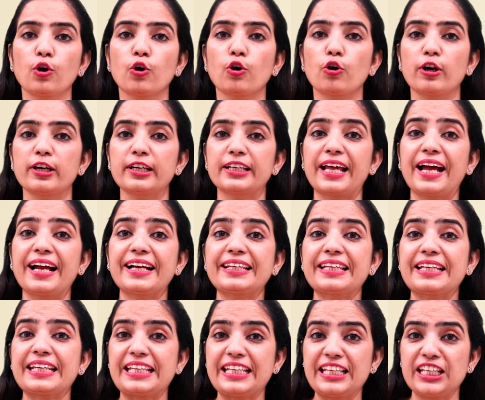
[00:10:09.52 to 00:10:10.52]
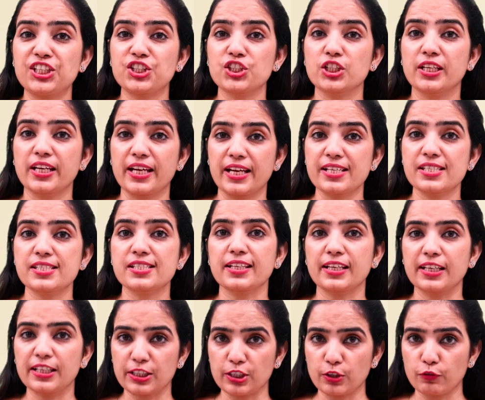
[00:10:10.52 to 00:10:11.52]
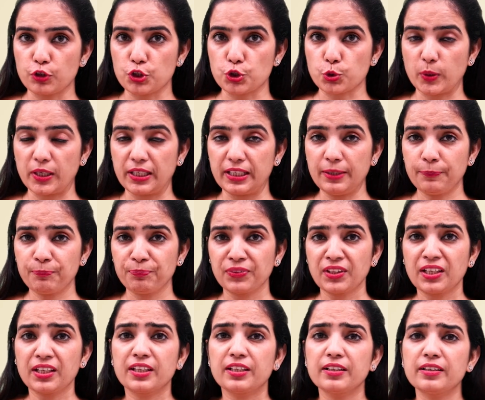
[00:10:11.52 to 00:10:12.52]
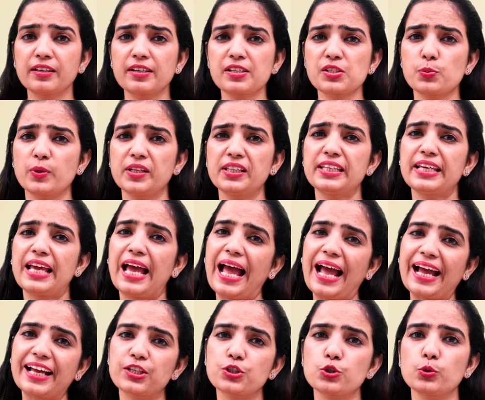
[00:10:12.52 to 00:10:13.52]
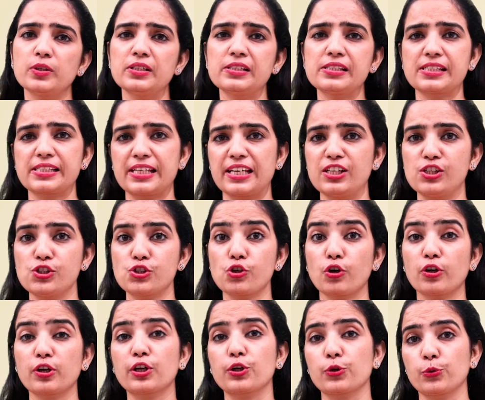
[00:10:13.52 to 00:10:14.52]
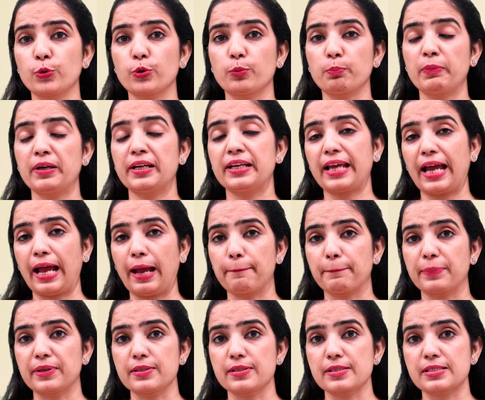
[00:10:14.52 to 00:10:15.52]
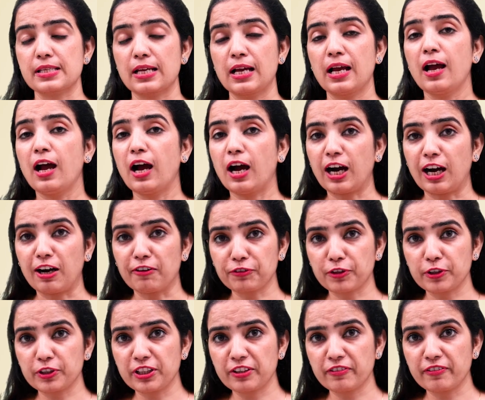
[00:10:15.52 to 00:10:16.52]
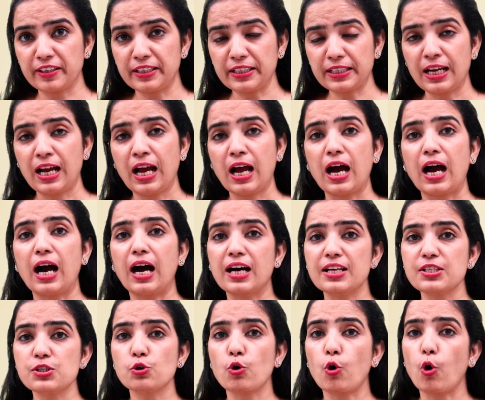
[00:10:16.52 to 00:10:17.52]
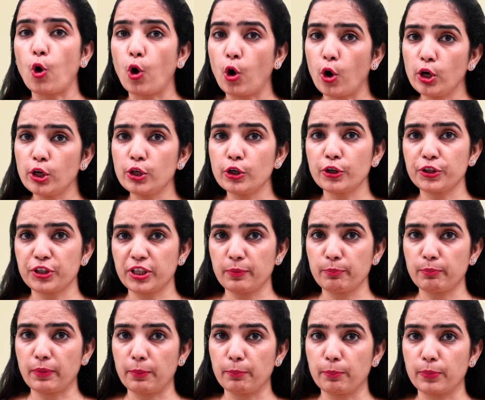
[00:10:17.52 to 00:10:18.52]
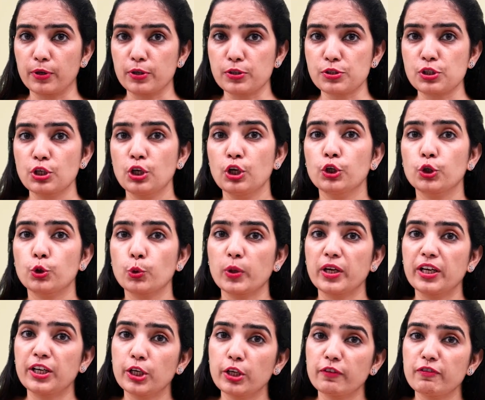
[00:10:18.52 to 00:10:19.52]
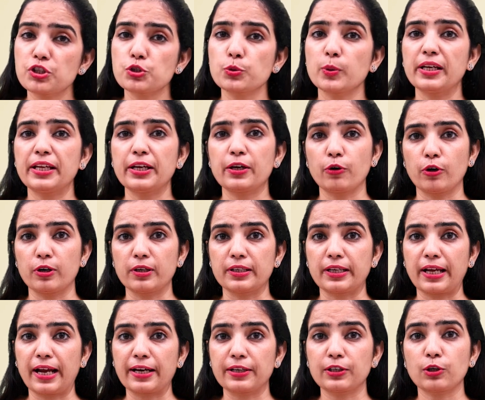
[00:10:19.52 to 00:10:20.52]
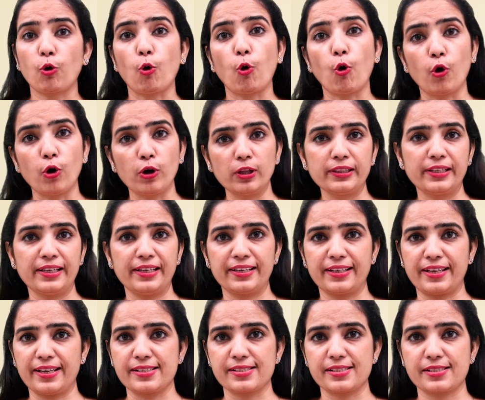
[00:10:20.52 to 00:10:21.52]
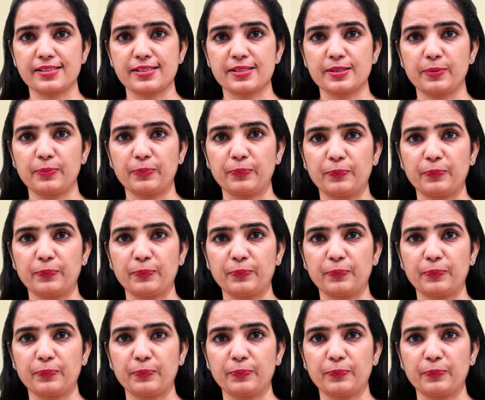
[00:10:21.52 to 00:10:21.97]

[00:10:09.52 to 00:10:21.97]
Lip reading: Contact each guest individually. Here is when the actual sales or recruitment happens. After the event, ask all your team members to individually contact all their guests.